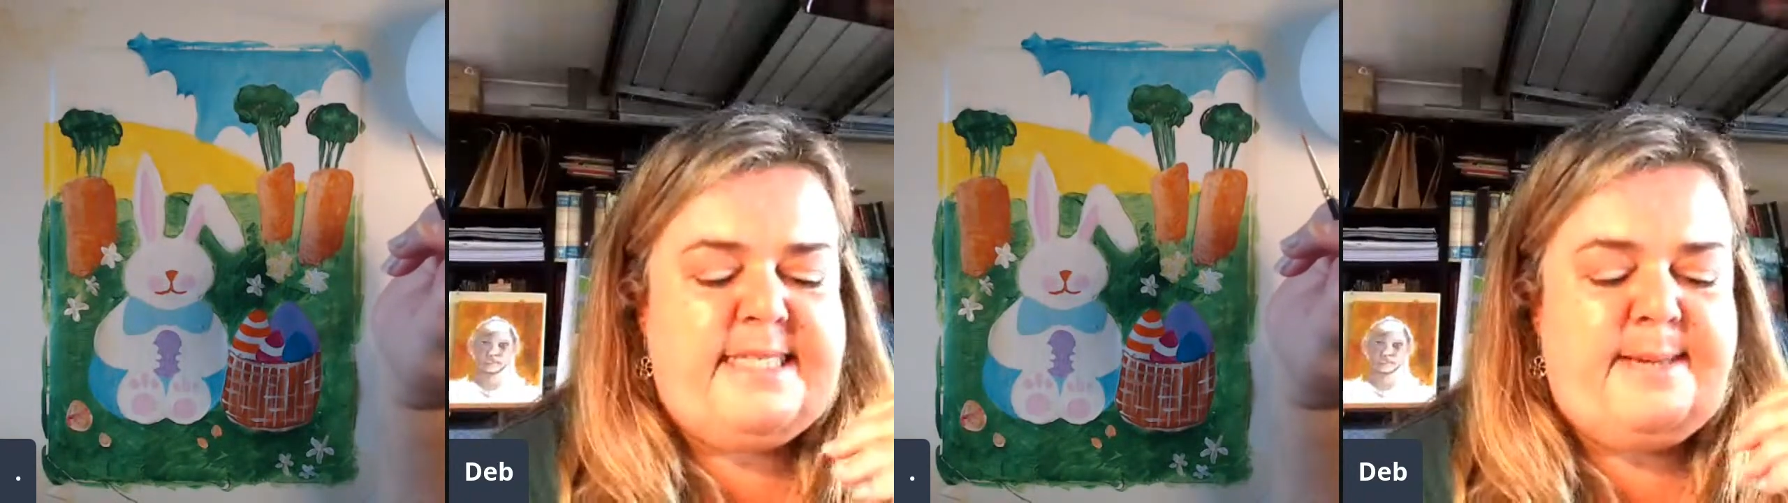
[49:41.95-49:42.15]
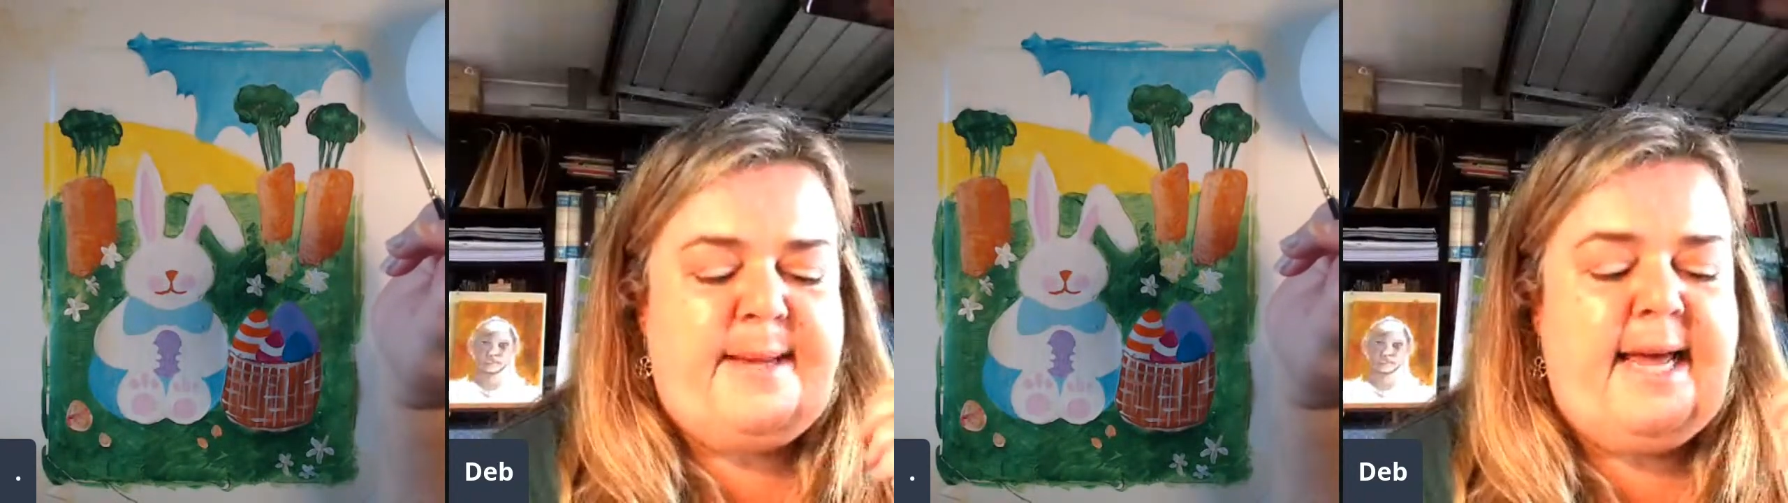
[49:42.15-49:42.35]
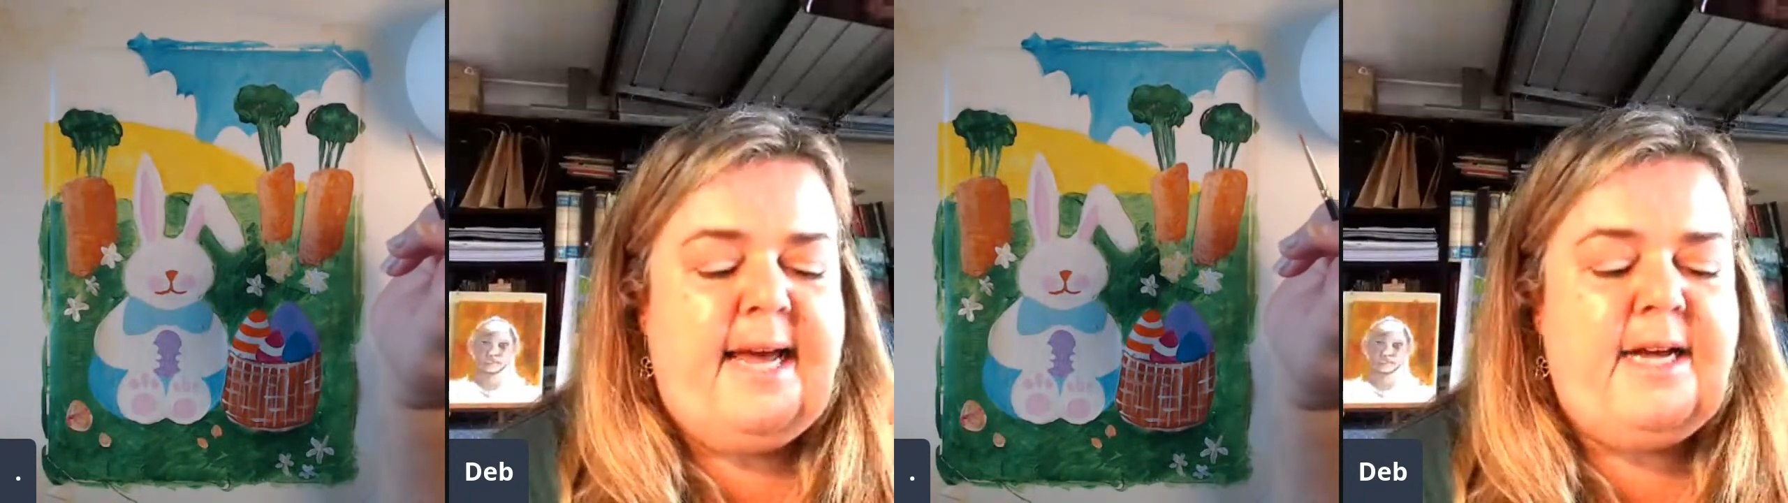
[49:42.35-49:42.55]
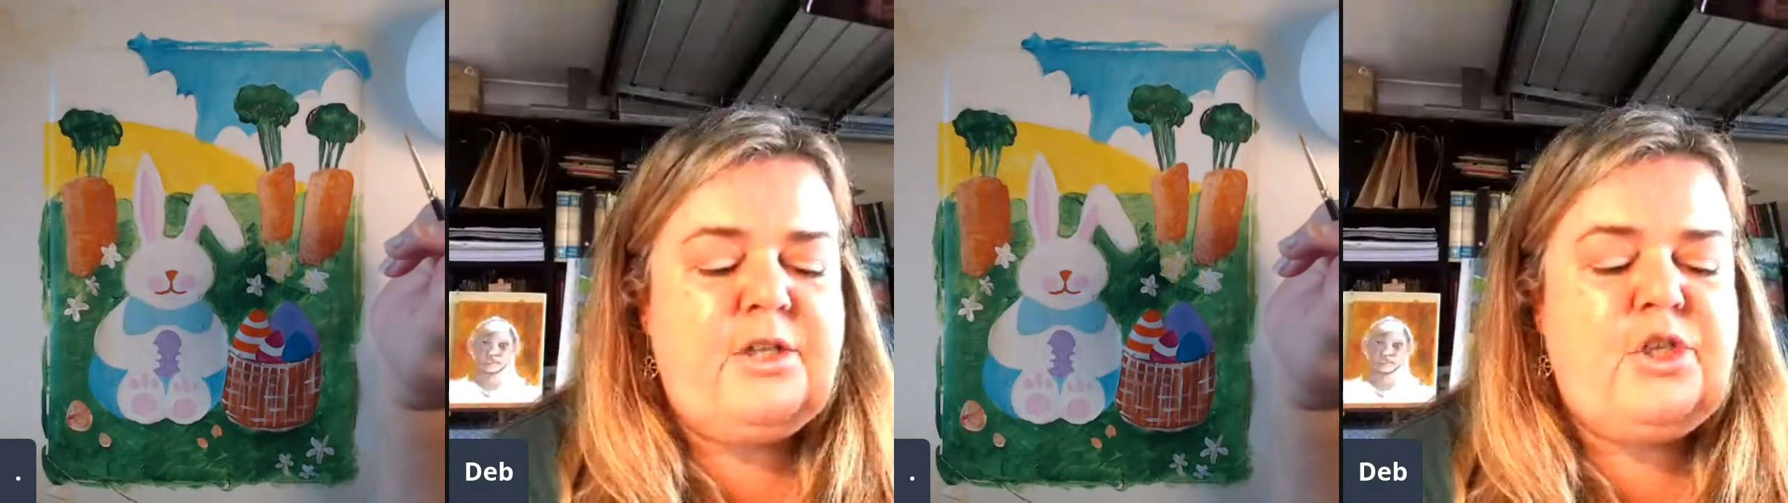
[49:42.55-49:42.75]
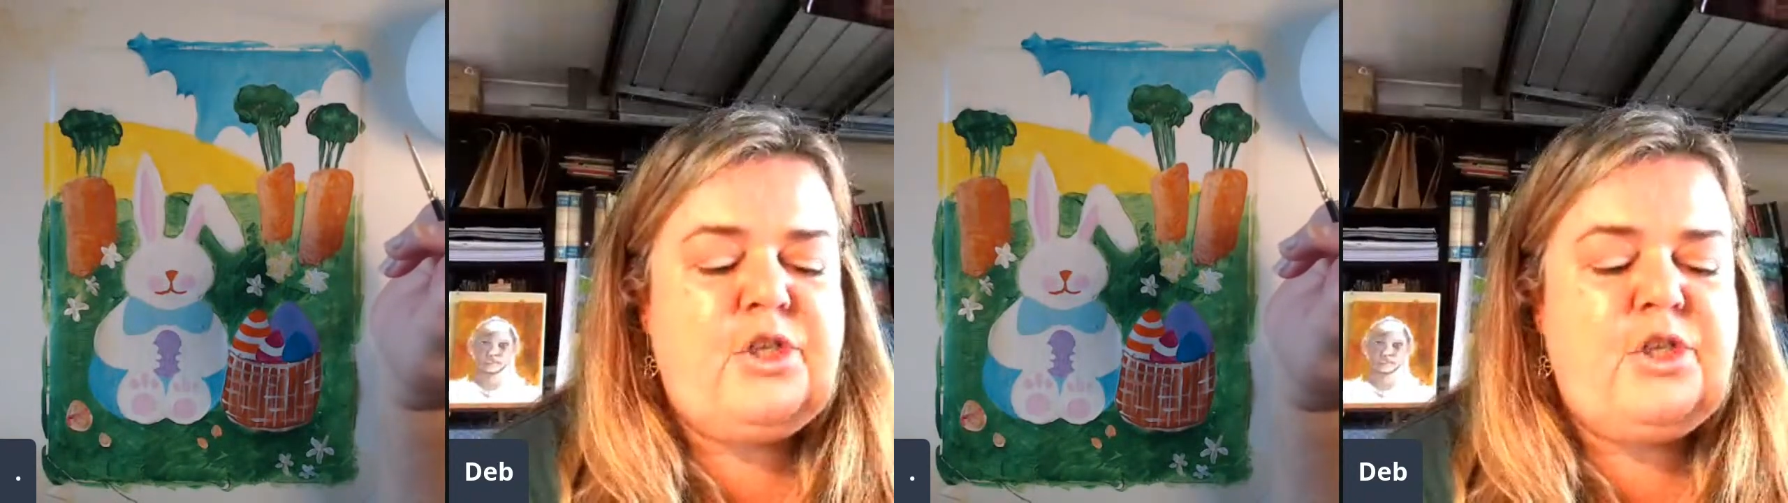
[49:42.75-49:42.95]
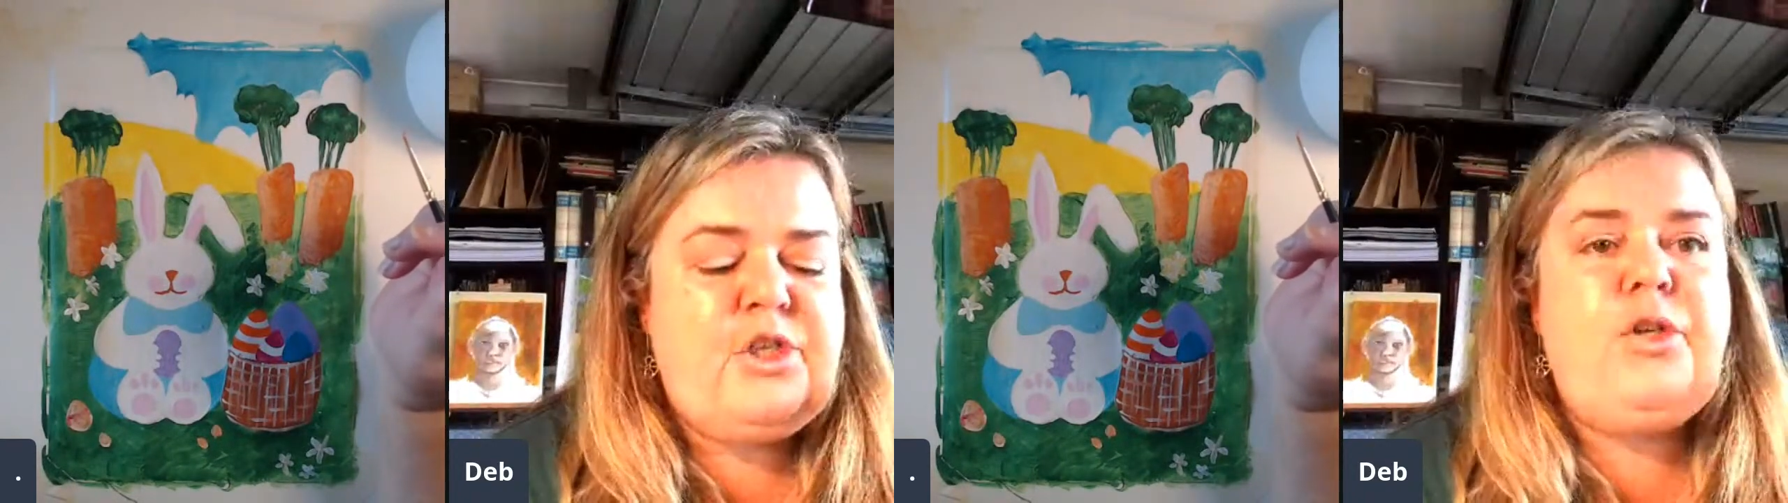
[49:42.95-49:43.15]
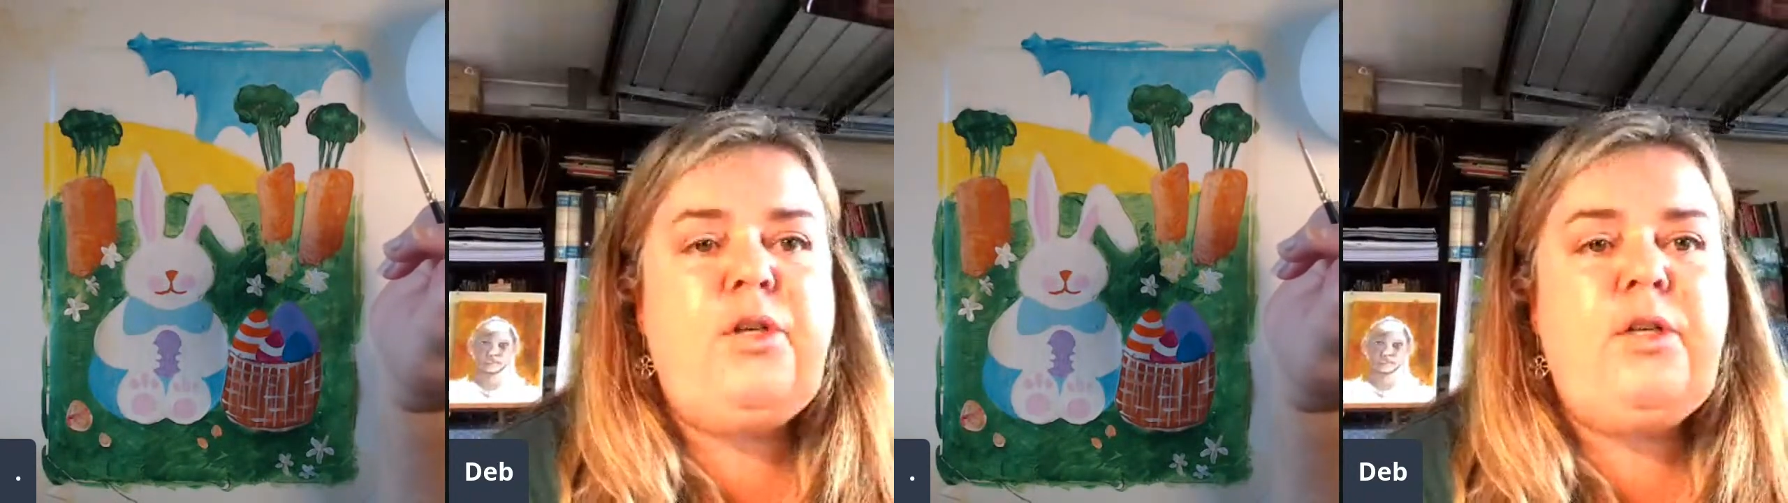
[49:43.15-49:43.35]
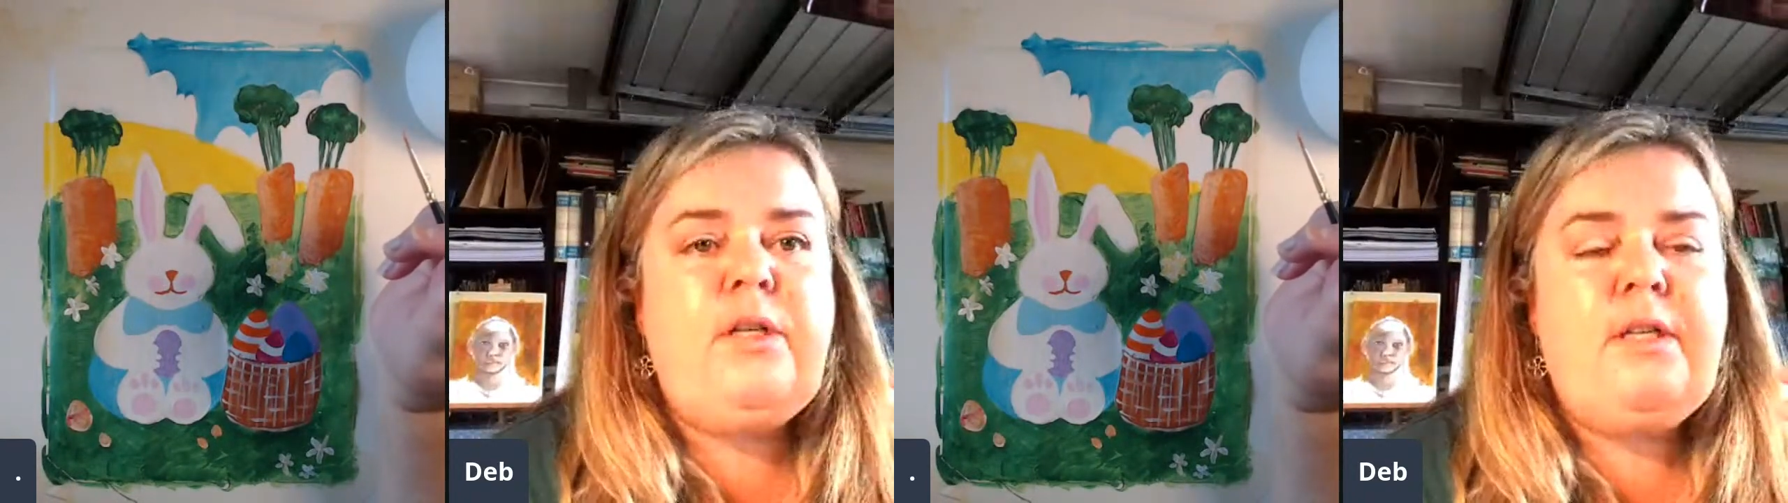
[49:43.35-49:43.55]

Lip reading: step how to